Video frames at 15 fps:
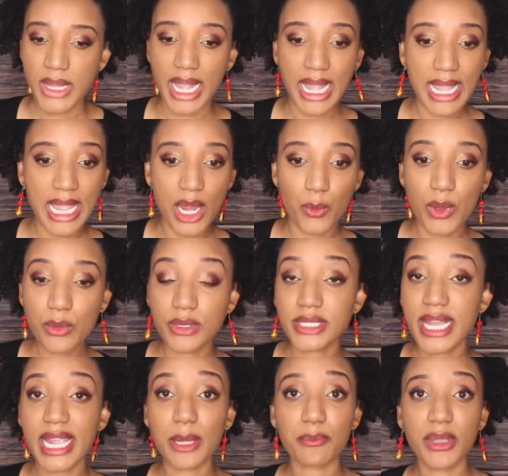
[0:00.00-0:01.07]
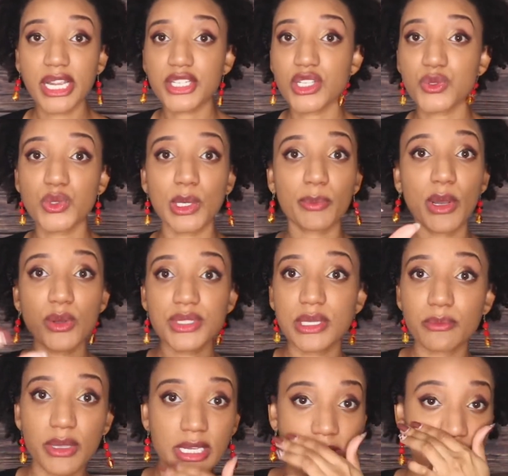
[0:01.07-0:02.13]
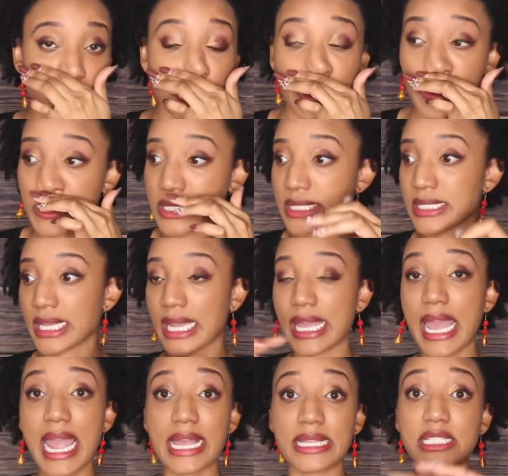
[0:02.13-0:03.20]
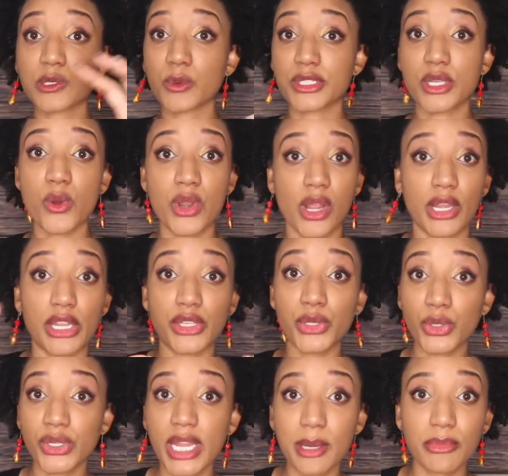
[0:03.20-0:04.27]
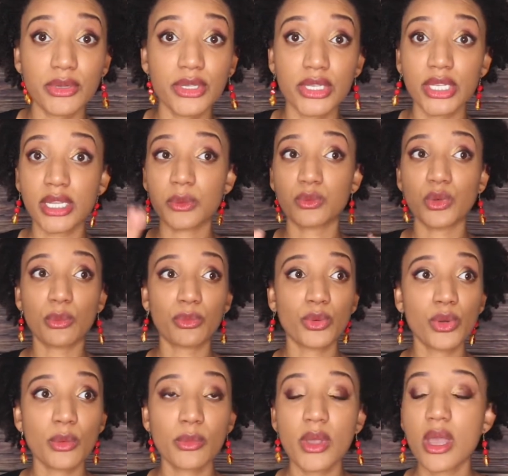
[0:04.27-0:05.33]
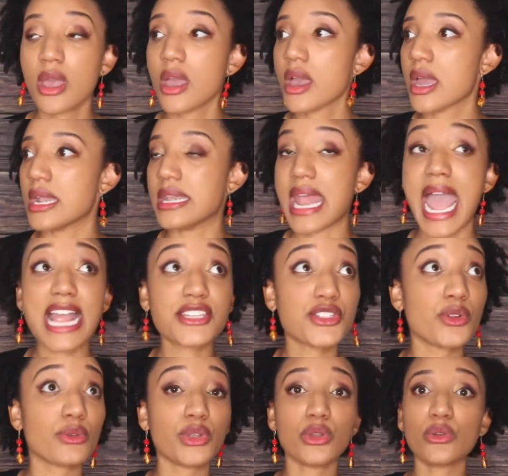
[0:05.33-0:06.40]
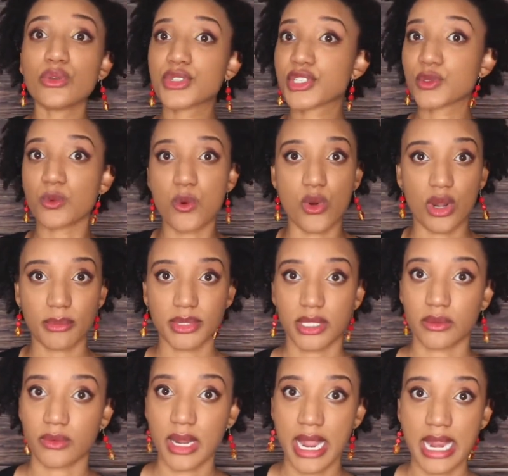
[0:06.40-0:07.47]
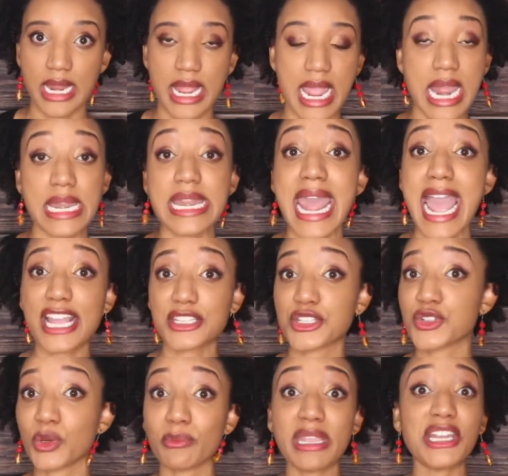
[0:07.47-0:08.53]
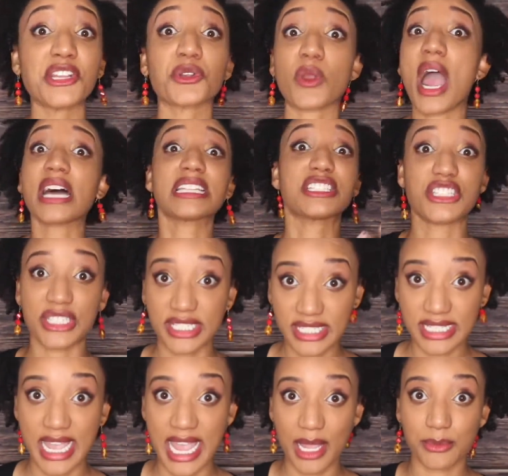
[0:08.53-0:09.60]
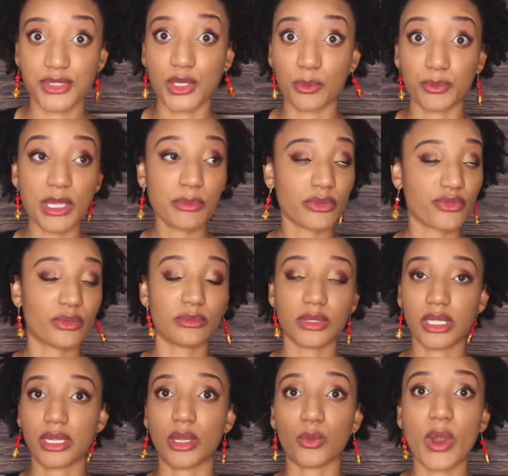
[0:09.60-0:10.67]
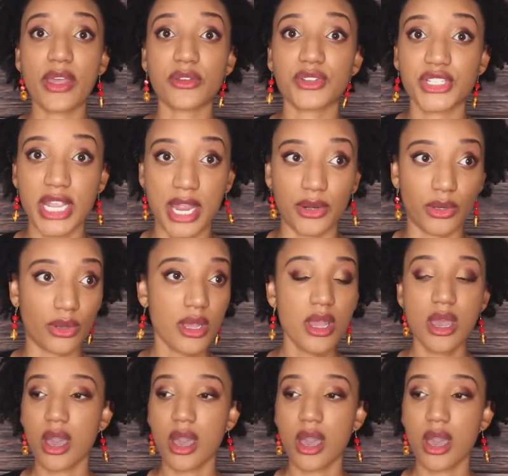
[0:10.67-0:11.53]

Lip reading: And we were taking pictures, we were posting pictures, we were just like, hey, this is what's going on in your neighborhood, whoop, whoop. National news swarmed, right? And national meteorologists came. So people from, the Weather Channel